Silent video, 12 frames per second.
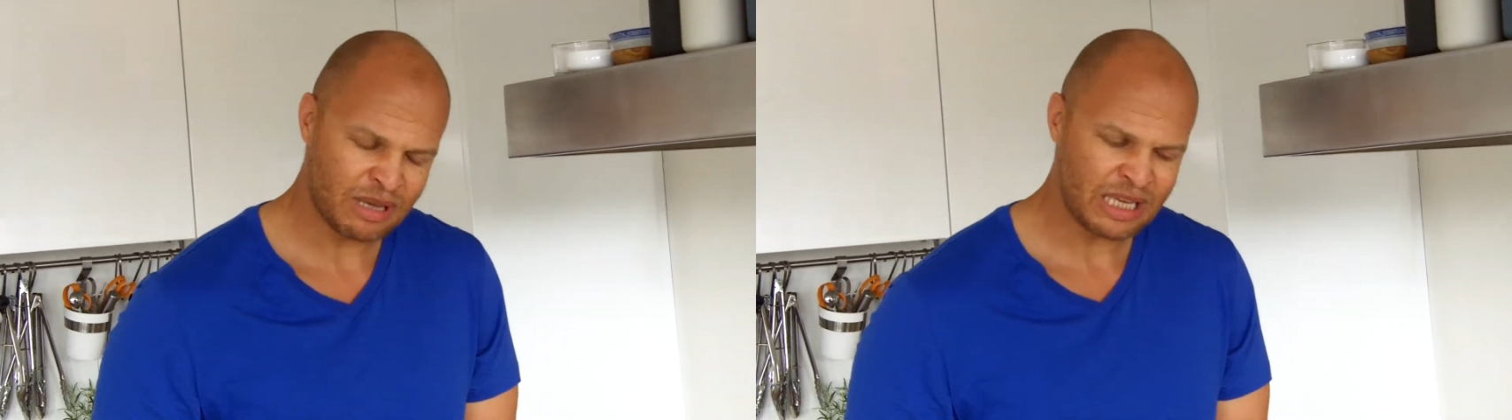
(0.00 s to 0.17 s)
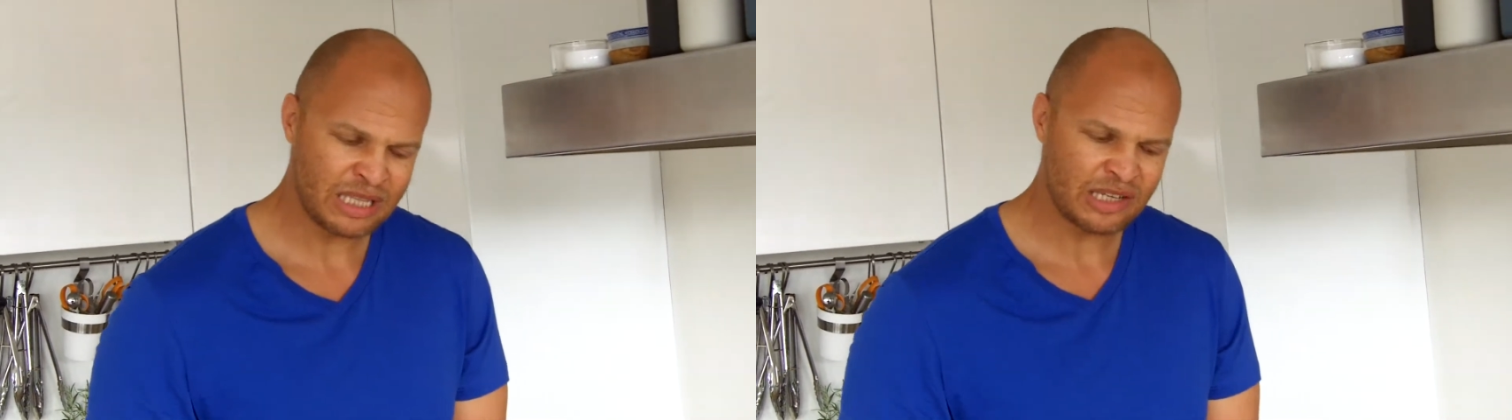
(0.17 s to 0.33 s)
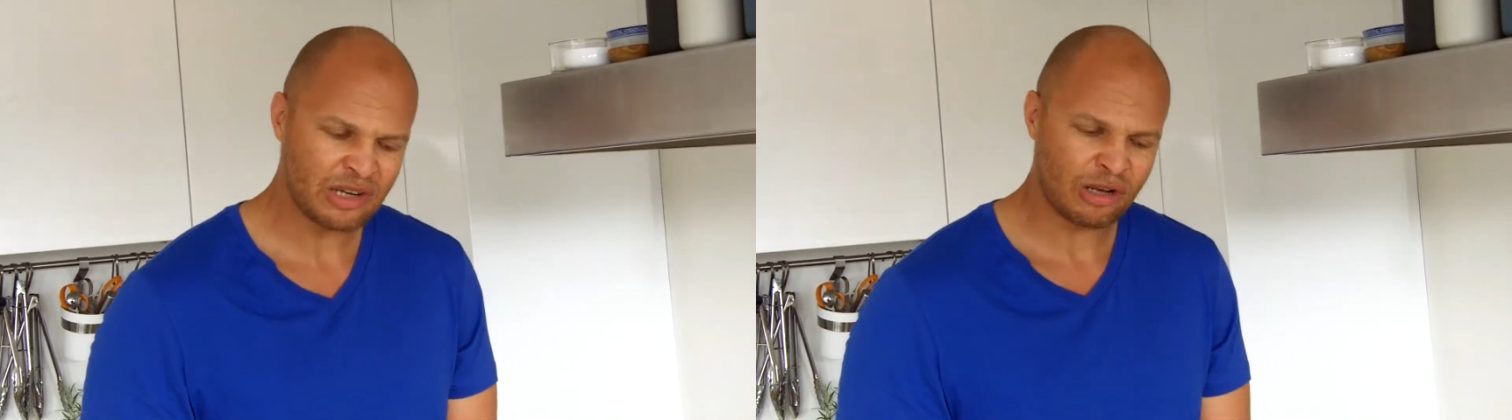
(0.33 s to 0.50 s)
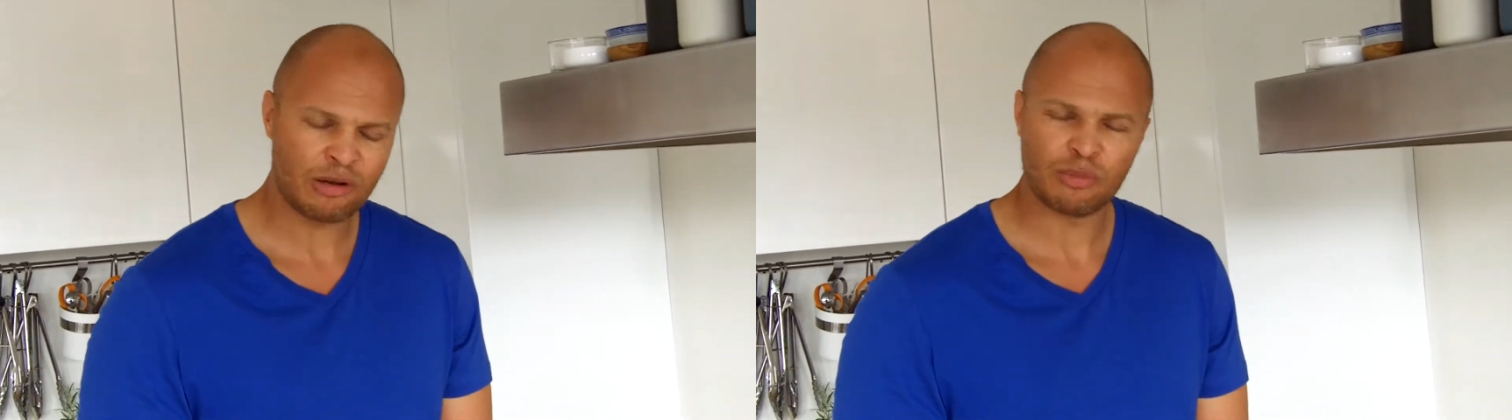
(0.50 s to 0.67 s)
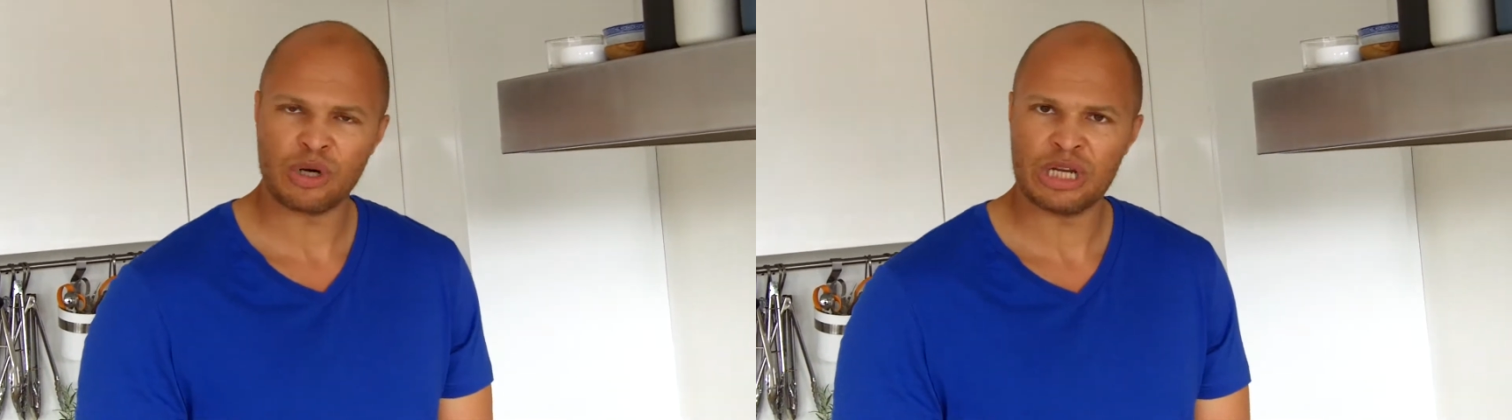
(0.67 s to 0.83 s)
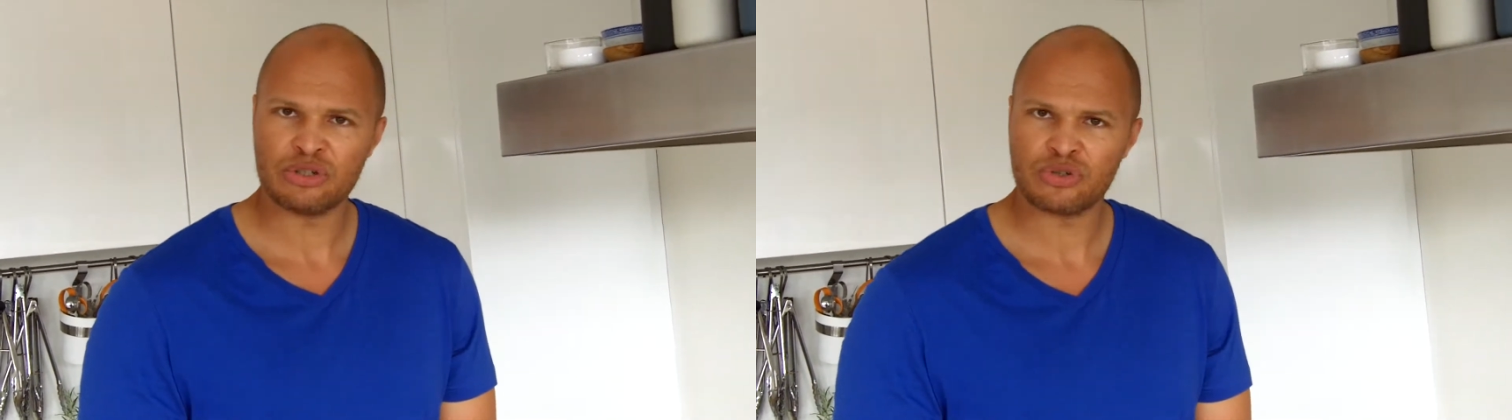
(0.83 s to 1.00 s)
make these a
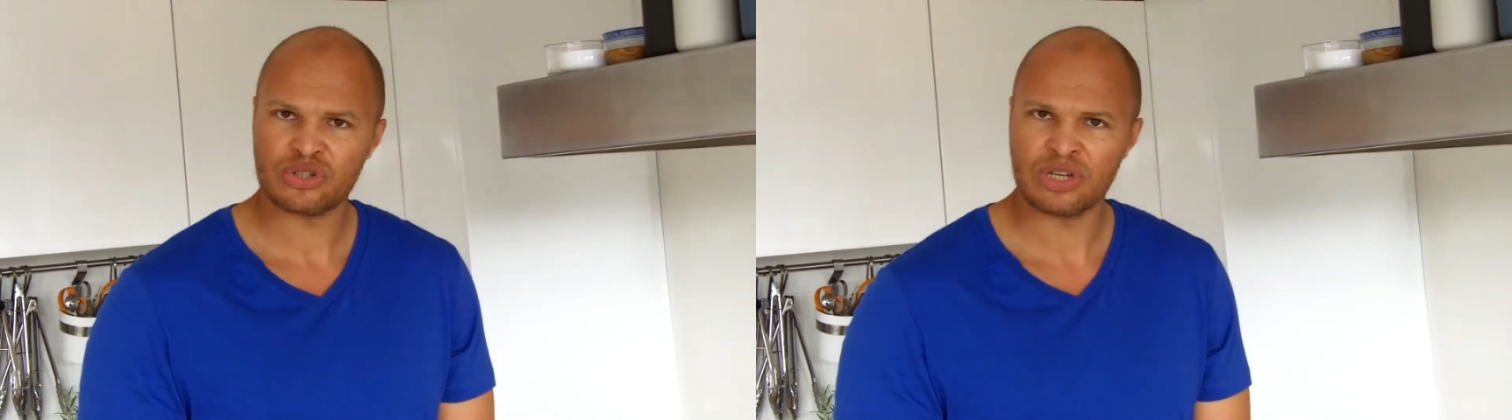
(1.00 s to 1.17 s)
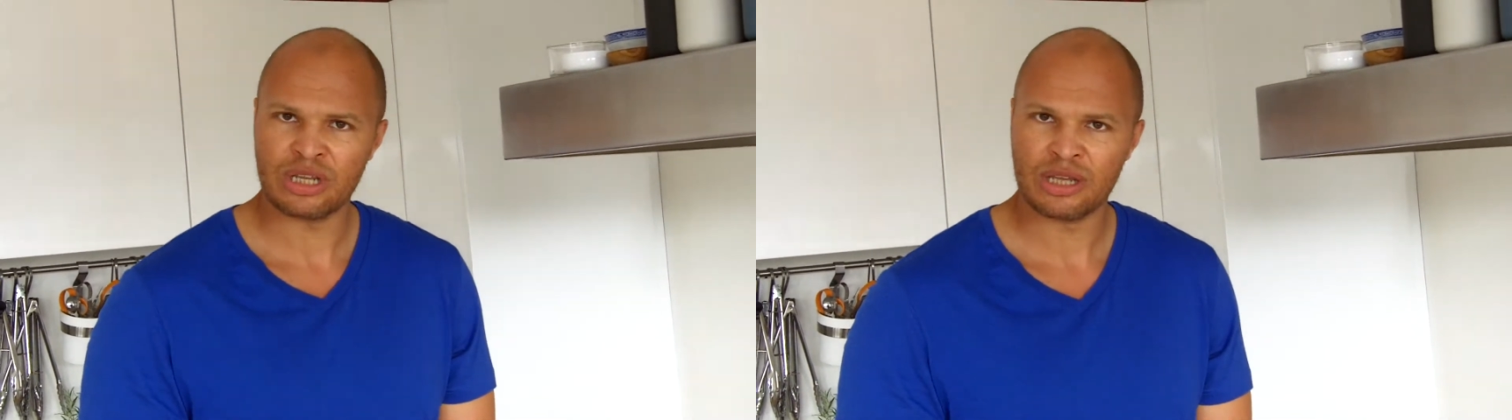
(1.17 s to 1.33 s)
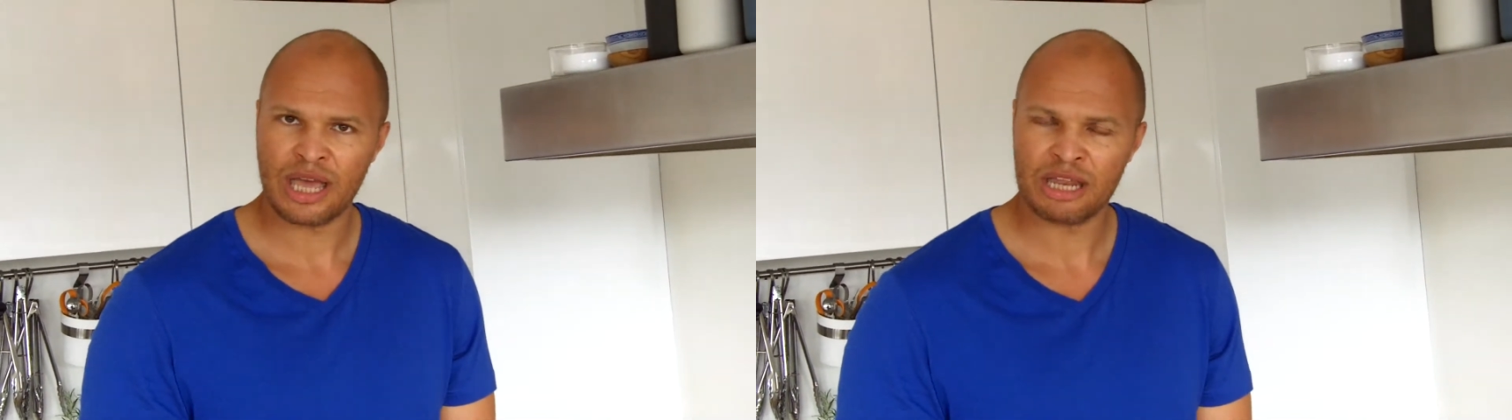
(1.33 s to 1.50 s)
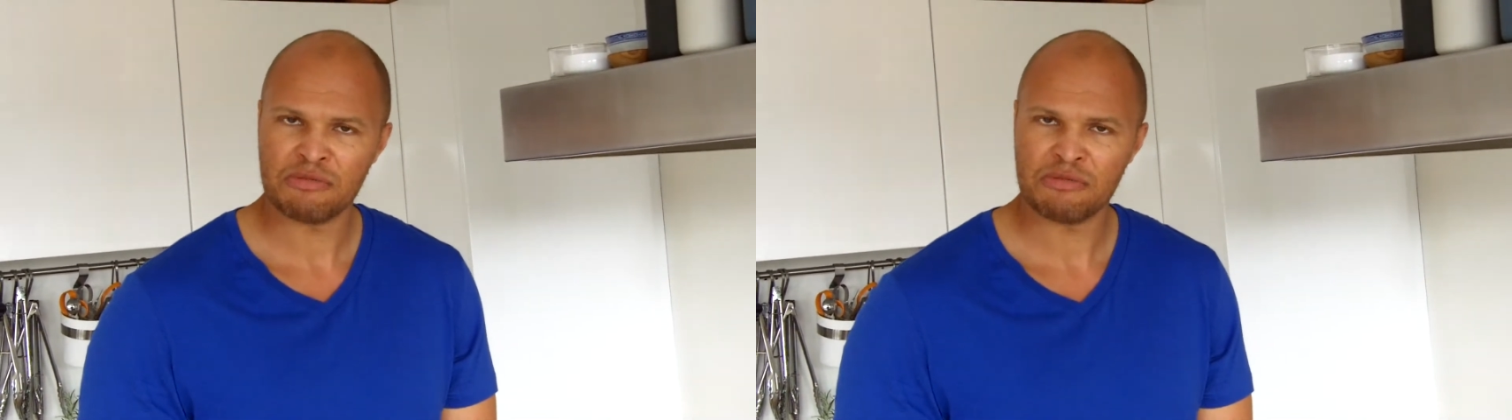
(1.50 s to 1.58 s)
lot more interesting